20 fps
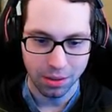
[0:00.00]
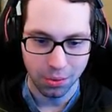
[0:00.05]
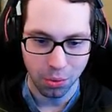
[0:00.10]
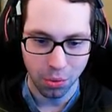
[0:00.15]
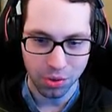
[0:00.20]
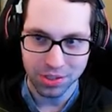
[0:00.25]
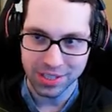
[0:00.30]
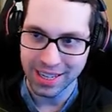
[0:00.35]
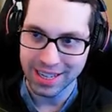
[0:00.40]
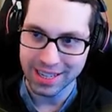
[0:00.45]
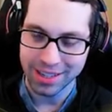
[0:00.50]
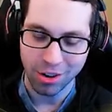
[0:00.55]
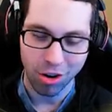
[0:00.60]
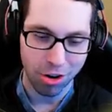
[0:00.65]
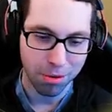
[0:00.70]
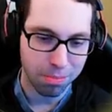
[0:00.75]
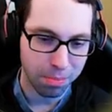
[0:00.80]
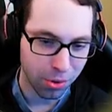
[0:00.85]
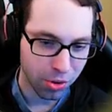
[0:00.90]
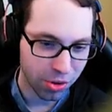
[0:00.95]
We'll take
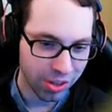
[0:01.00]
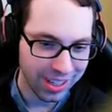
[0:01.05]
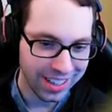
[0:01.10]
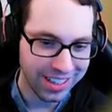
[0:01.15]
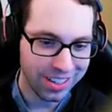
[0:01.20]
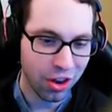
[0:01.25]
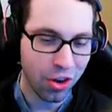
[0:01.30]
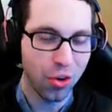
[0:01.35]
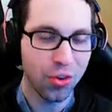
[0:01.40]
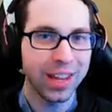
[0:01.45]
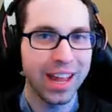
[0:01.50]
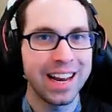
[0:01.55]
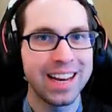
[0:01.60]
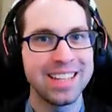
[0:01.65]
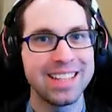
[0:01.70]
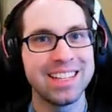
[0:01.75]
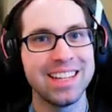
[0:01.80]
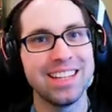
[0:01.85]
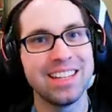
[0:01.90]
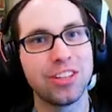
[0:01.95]
our birdie though. And that
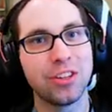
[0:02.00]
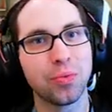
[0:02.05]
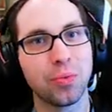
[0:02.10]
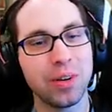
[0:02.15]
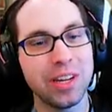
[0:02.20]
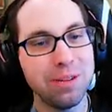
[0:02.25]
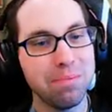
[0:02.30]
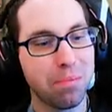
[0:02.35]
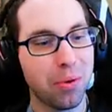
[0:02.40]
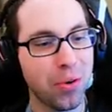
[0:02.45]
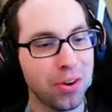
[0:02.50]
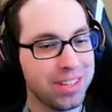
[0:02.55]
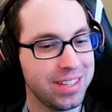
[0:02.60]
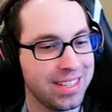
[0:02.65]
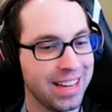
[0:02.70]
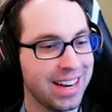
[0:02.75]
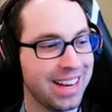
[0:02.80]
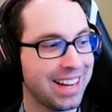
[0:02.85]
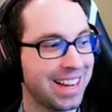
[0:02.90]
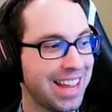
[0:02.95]
is that a three-point
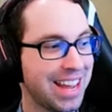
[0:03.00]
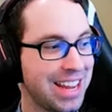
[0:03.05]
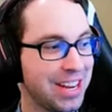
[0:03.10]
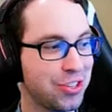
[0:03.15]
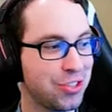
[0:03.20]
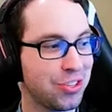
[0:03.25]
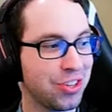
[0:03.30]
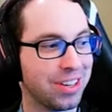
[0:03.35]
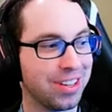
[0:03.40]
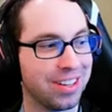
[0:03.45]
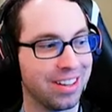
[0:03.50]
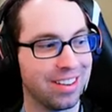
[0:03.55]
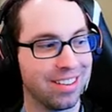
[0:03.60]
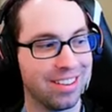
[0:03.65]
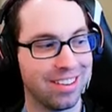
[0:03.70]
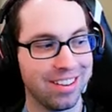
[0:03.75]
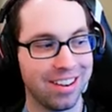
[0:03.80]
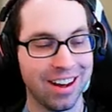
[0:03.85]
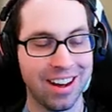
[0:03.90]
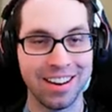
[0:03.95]
dedication
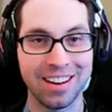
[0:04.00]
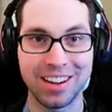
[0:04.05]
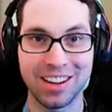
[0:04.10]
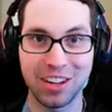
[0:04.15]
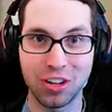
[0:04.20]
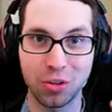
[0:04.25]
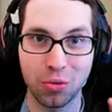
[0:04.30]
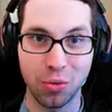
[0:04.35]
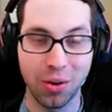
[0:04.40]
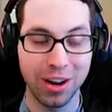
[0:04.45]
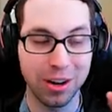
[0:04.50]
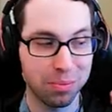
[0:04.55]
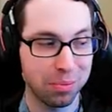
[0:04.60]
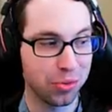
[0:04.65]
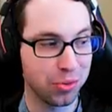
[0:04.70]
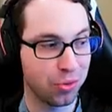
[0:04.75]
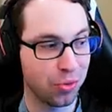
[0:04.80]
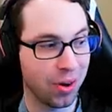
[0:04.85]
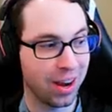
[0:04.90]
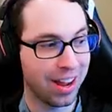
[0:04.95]
on an incredible
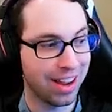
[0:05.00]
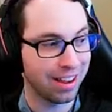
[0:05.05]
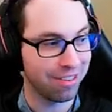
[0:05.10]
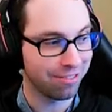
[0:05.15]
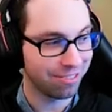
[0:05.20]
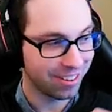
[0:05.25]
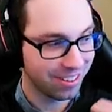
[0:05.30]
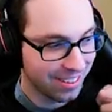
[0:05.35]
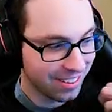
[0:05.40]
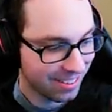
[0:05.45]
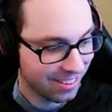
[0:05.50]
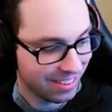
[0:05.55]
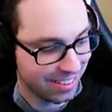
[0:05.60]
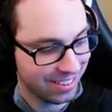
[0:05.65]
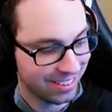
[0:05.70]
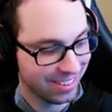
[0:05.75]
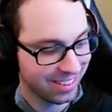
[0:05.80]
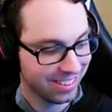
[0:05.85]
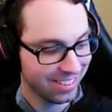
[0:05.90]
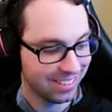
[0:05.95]
drive.
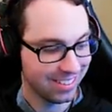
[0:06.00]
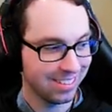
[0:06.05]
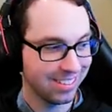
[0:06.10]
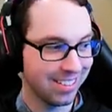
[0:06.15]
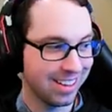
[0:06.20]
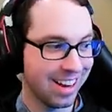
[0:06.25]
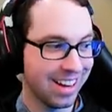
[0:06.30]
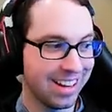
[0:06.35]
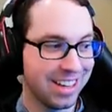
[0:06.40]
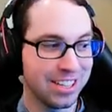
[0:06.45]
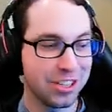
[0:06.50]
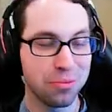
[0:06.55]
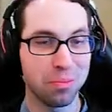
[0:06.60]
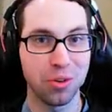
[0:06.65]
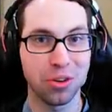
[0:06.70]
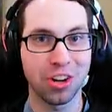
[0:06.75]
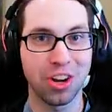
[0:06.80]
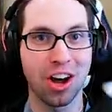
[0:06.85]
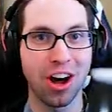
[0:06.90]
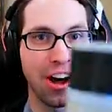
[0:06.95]
Okay, I need some
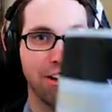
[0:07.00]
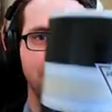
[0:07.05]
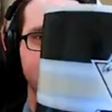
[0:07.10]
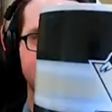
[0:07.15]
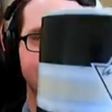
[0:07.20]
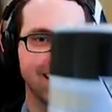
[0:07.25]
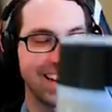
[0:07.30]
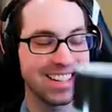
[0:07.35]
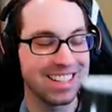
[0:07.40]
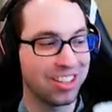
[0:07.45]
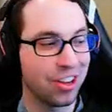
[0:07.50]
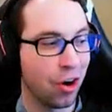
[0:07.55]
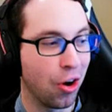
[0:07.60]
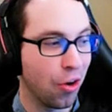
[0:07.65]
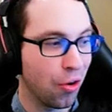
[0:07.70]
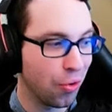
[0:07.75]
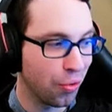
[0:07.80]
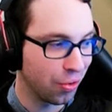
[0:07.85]
more coffee. Let's go.